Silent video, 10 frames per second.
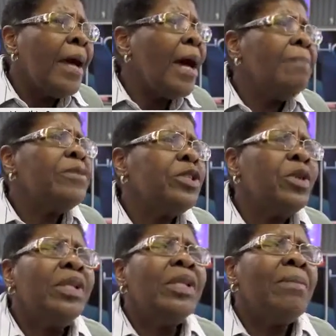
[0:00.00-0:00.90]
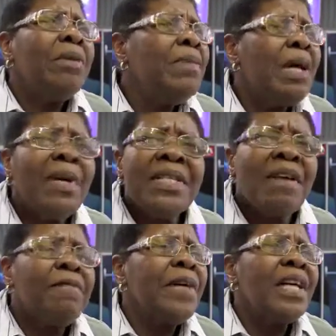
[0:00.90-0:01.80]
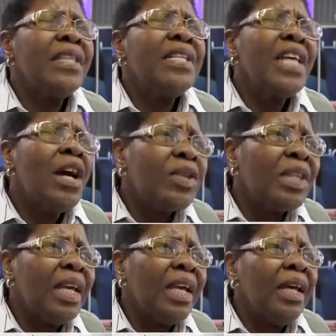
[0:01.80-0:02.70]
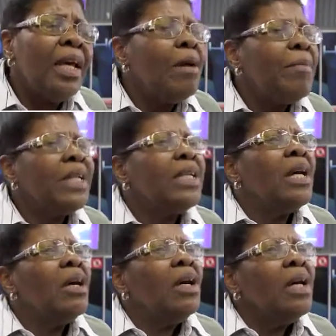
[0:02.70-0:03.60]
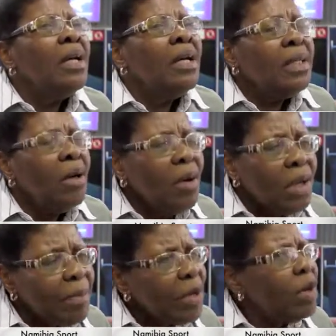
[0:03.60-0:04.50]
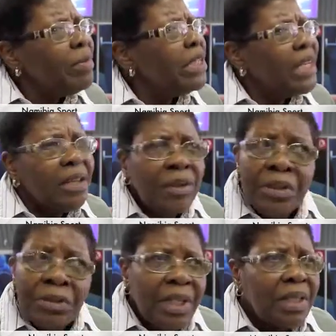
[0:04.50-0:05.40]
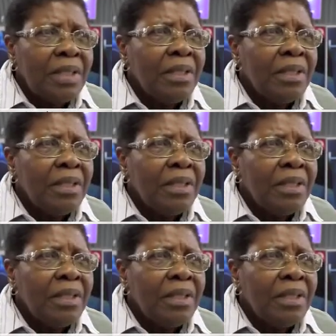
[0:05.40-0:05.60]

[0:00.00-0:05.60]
I'm sure Namibia must have athletes out there, but the Olympic Committee cannot do that.